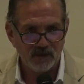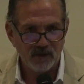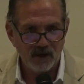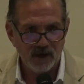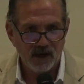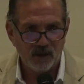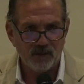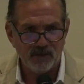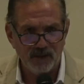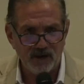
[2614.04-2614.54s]

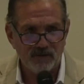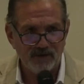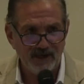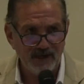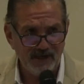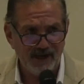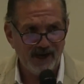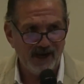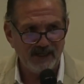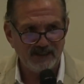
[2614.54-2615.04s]
And when their
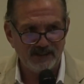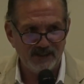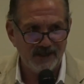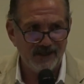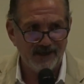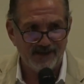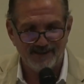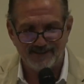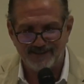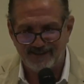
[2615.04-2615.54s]

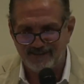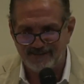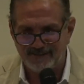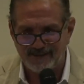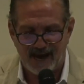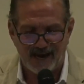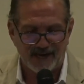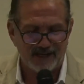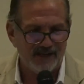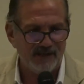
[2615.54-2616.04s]
EKG is
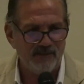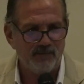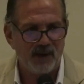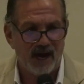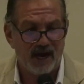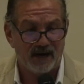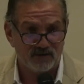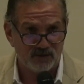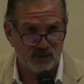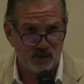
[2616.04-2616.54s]
exactly
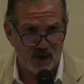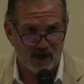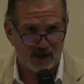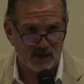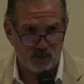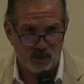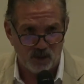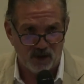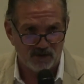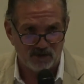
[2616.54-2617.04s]
back to what
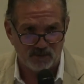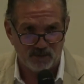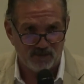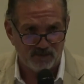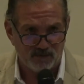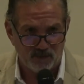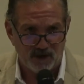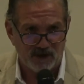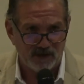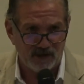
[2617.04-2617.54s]
it was
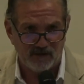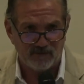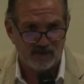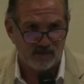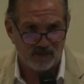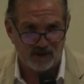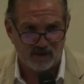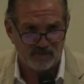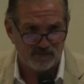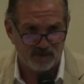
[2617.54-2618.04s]
before I gave
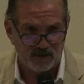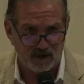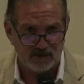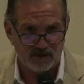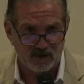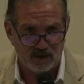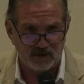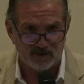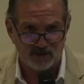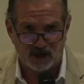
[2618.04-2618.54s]
them that flood
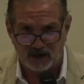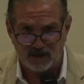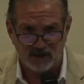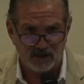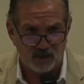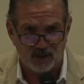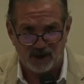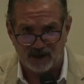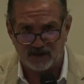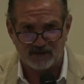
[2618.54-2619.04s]
dose, I
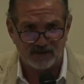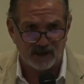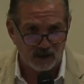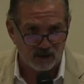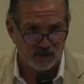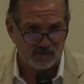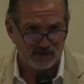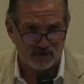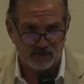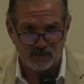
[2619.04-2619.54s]
know I can take
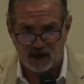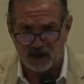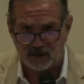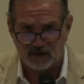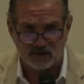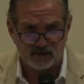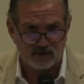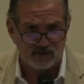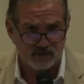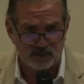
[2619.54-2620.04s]
off the
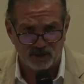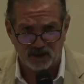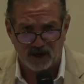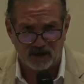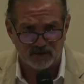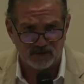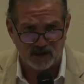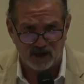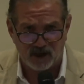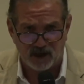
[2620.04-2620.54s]
monitor and pull
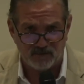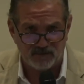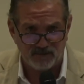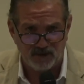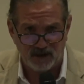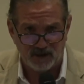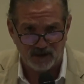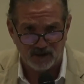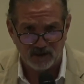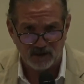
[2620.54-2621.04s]
out the
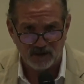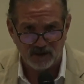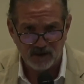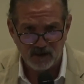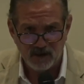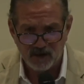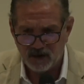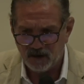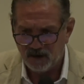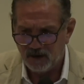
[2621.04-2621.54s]
IV.
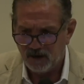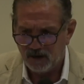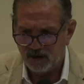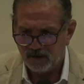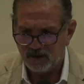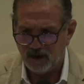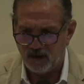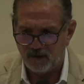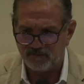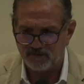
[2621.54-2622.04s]

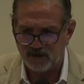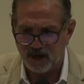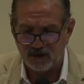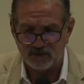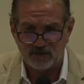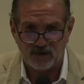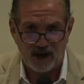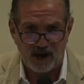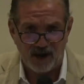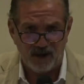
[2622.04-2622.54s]
Now, if
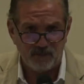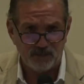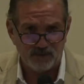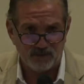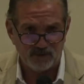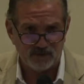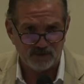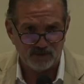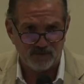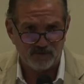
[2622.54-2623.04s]
Dr.
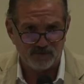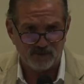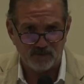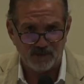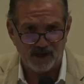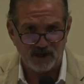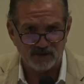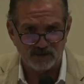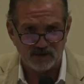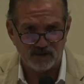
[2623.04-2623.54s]
Alper's
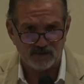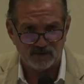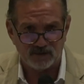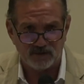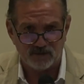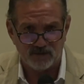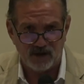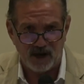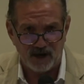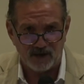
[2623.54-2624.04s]
information is
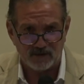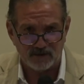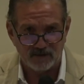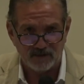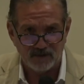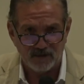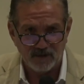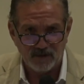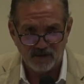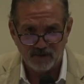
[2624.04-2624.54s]
correct,
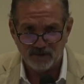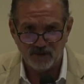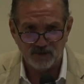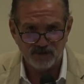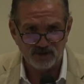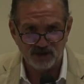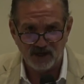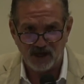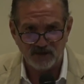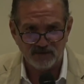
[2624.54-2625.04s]

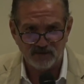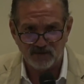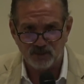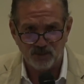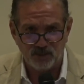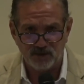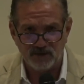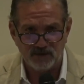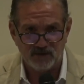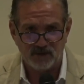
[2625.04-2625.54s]
those changes
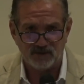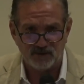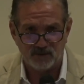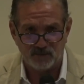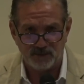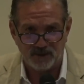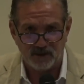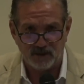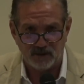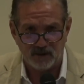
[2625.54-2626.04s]
wouldn't
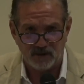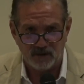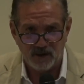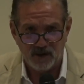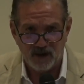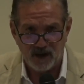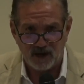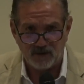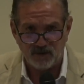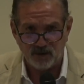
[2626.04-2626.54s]
disappear,
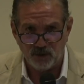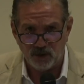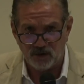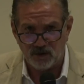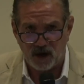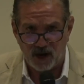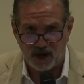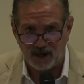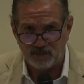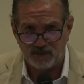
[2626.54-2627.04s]
and
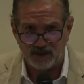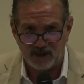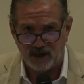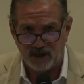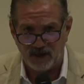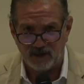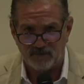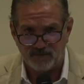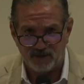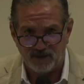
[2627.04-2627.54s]
nor
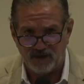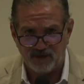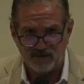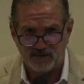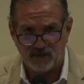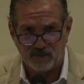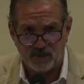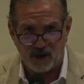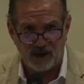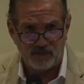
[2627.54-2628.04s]
Ibogaine, if it is
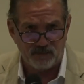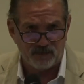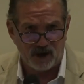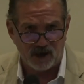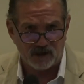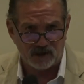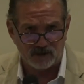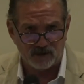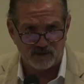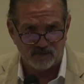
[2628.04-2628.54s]
the
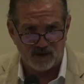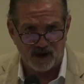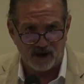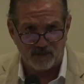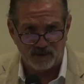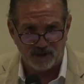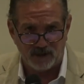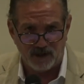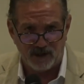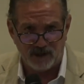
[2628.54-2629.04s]
byproduct of
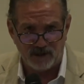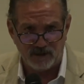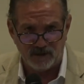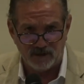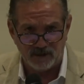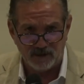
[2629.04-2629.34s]
Ibogaine,